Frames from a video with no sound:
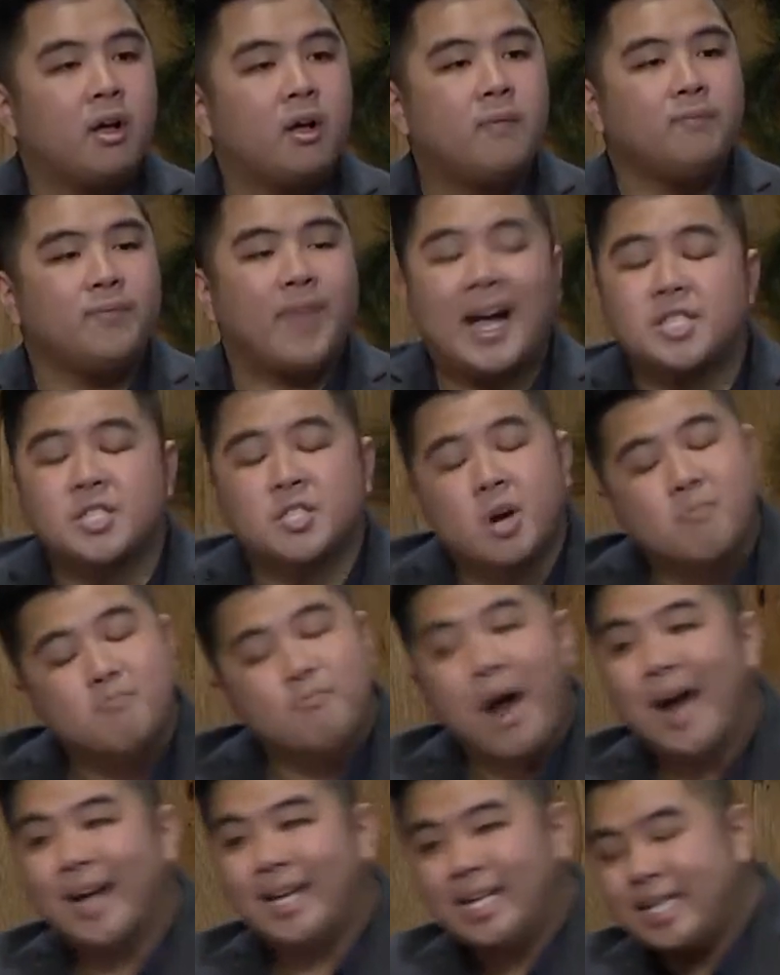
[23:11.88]
That's our
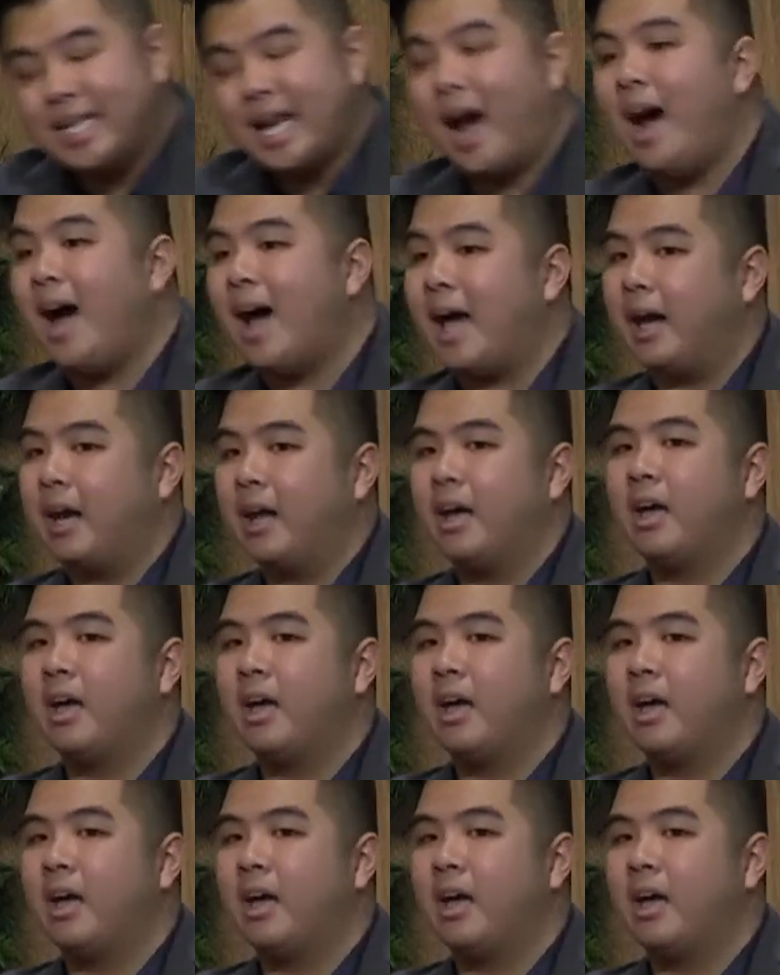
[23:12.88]
mighty God.